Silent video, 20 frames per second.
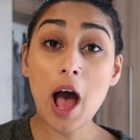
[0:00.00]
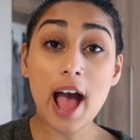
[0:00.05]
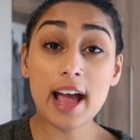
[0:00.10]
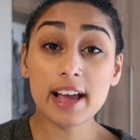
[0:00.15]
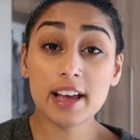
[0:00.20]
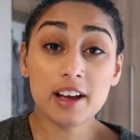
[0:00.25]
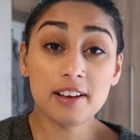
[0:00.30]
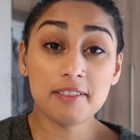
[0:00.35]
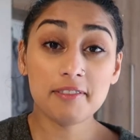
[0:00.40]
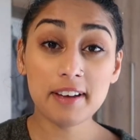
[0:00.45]
I
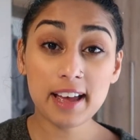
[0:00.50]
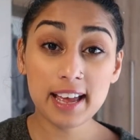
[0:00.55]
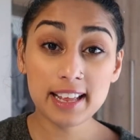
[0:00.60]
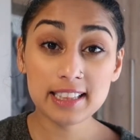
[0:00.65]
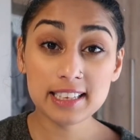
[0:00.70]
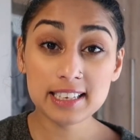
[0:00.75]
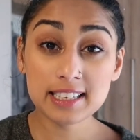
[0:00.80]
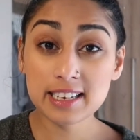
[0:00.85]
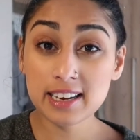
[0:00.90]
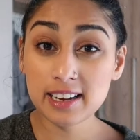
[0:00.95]
can't
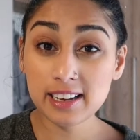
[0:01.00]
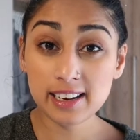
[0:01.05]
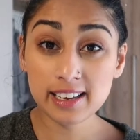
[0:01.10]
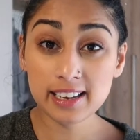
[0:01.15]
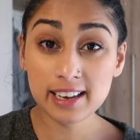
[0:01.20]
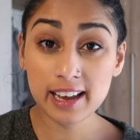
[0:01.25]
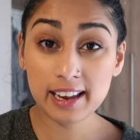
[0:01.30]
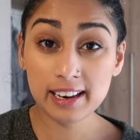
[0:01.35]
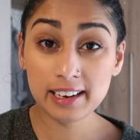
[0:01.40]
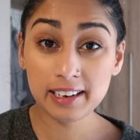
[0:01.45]
find this
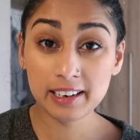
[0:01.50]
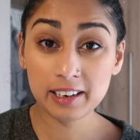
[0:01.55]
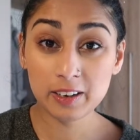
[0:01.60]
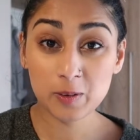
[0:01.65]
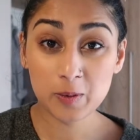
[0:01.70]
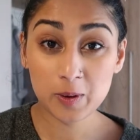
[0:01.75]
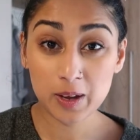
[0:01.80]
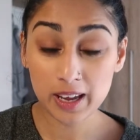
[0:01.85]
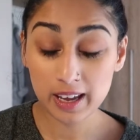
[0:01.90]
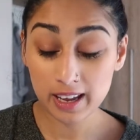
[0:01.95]
curling iron
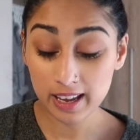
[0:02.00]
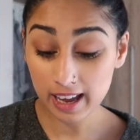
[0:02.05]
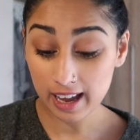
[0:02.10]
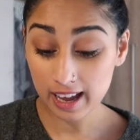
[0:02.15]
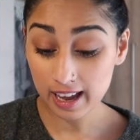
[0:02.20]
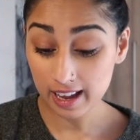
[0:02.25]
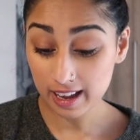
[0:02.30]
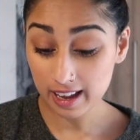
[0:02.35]
anywhere.